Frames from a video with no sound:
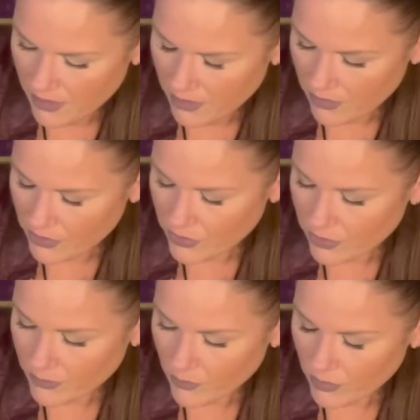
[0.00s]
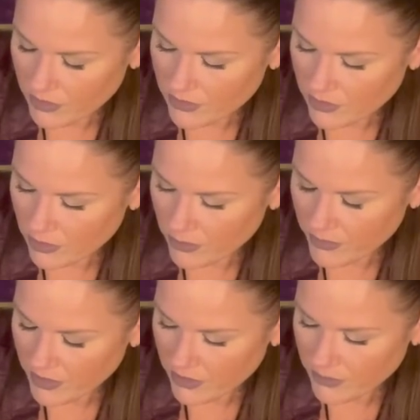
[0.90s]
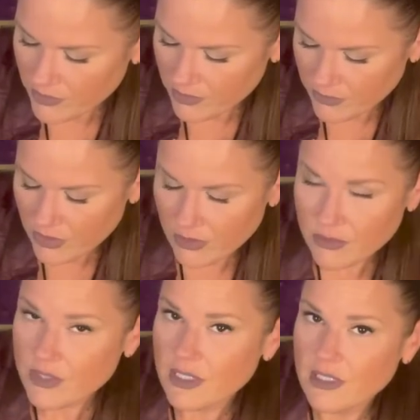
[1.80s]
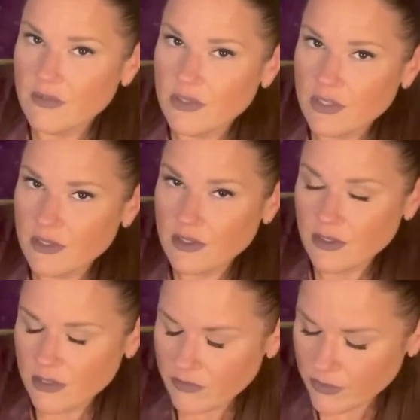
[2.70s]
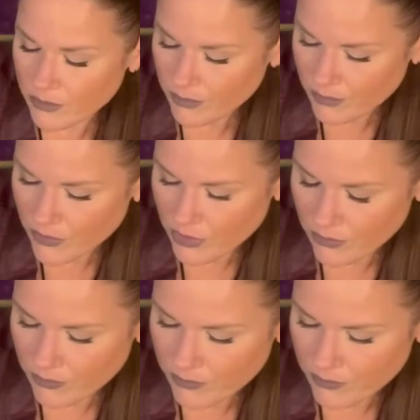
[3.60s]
you are showing me willingness to open back up to them so long as they give you sincere effort, you know?